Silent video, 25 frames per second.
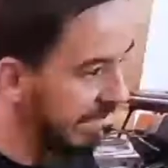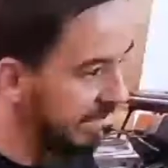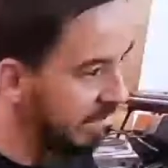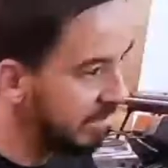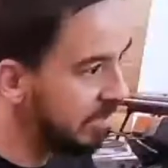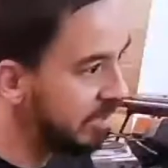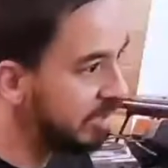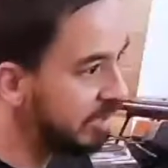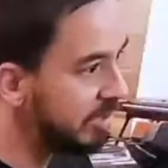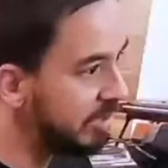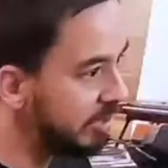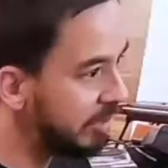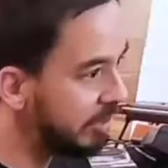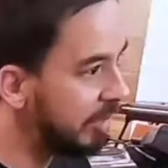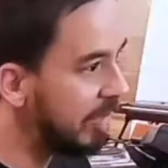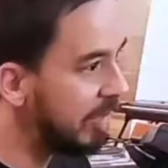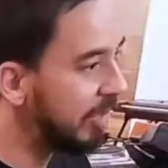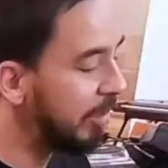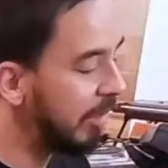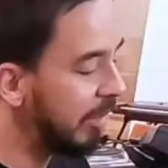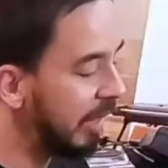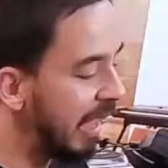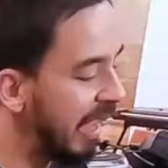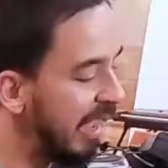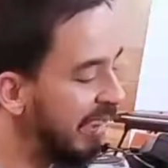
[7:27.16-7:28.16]

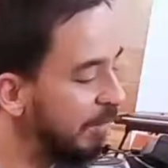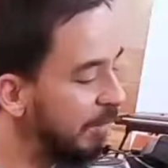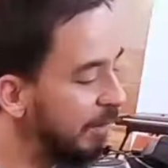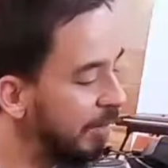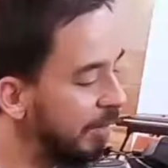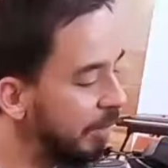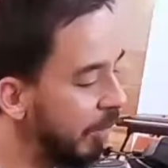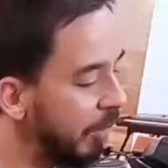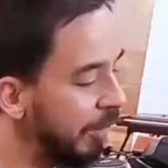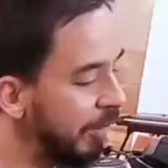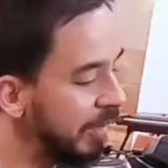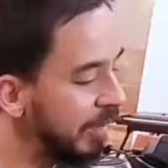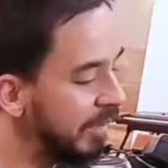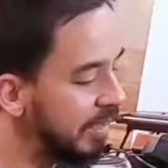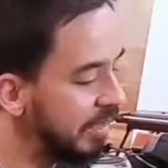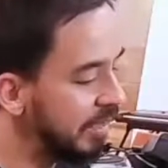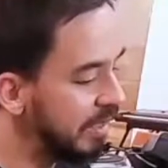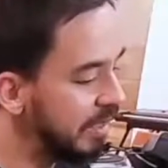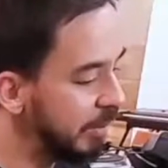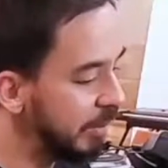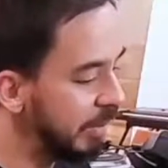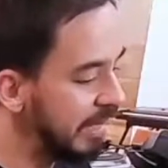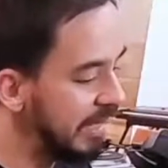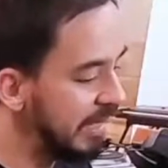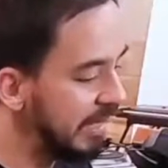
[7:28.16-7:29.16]
in-studio live
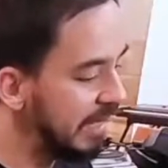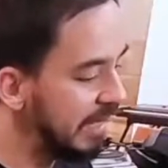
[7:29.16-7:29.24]
performances that we